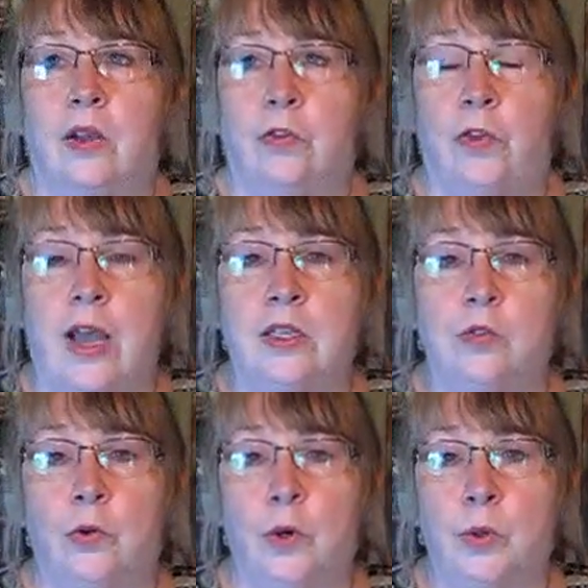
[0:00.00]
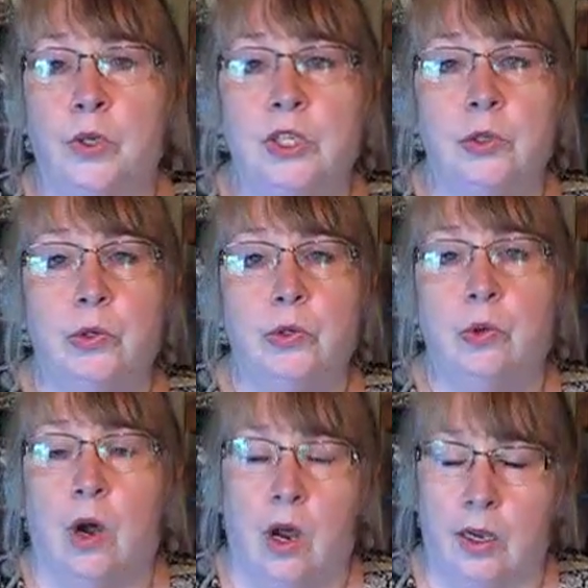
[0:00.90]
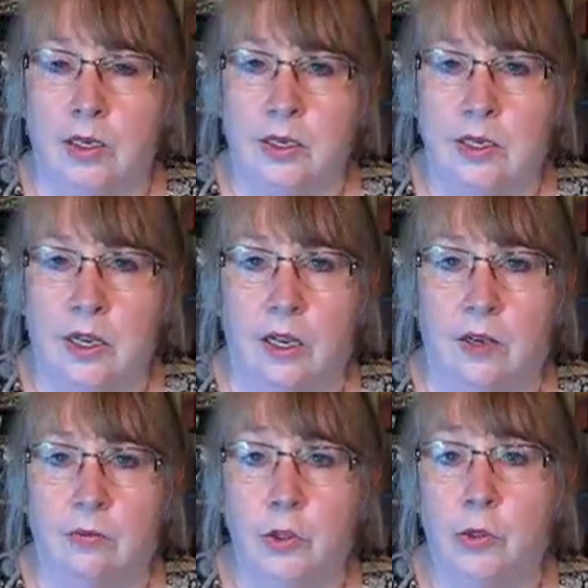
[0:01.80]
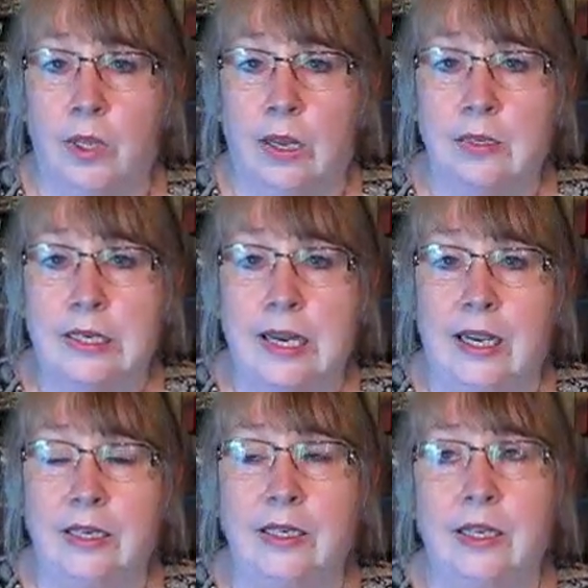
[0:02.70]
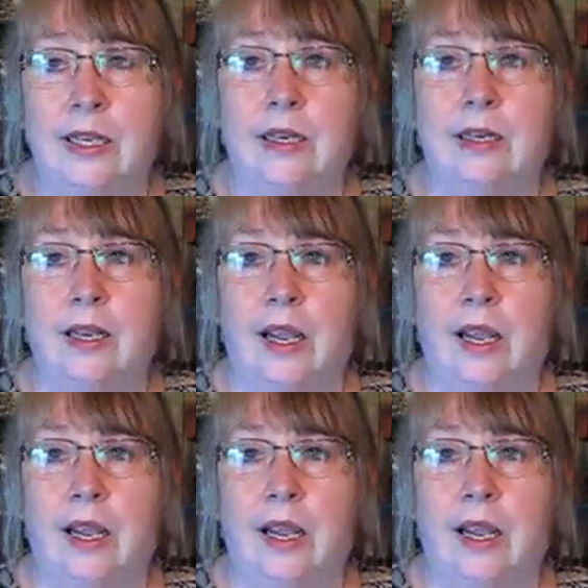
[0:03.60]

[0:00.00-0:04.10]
Fast forward to August of 2019,